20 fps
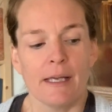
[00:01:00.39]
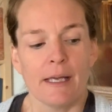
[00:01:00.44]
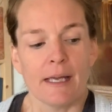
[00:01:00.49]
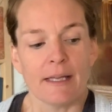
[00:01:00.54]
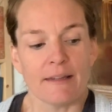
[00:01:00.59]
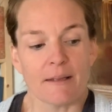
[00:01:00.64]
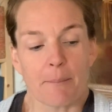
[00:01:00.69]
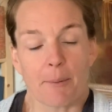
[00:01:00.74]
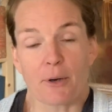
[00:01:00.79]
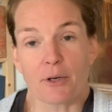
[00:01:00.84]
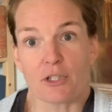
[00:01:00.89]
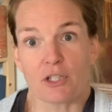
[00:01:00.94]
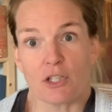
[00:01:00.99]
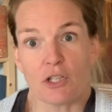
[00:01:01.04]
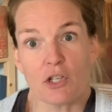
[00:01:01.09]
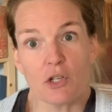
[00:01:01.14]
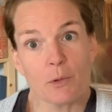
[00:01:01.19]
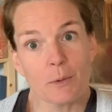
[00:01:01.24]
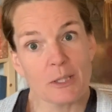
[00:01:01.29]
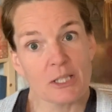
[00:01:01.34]
and the person
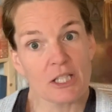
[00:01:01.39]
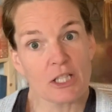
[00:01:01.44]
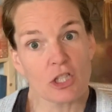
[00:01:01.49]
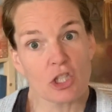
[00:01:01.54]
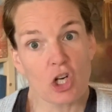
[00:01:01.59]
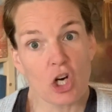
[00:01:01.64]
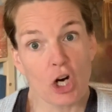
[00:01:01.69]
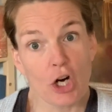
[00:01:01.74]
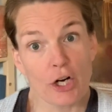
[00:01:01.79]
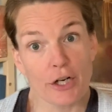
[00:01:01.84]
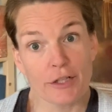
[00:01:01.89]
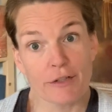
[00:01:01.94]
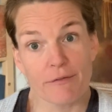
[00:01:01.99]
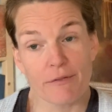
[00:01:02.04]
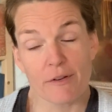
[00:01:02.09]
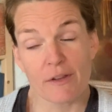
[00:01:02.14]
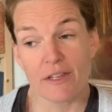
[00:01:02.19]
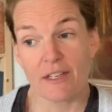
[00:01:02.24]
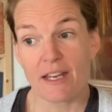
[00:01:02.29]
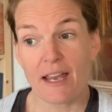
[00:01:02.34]
who was in charge
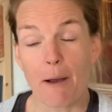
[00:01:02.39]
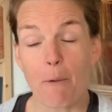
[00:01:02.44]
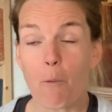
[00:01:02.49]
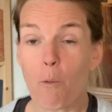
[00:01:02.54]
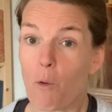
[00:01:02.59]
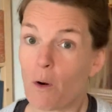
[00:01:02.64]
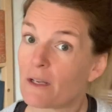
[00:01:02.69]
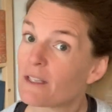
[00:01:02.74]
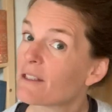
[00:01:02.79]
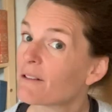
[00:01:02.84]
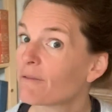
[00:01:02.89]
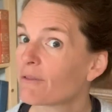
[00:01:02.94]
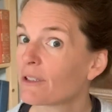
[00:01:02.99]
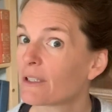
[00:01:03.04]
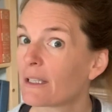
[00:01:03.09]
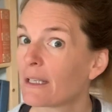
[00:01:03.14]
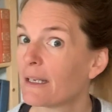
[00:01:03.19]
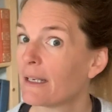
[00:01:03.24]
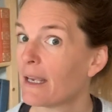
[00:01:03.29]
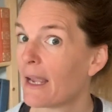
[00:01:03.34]
for the day wasn't
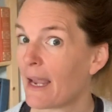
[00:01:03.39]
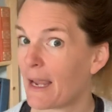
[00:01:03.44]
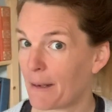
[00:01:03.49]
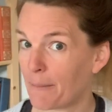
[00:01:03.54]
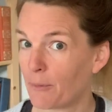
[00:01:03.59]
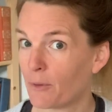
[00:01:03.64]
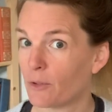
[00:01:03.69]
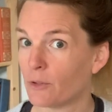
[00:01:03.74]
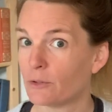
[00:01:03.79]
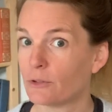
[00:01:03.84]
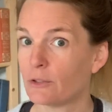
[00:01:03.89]
really able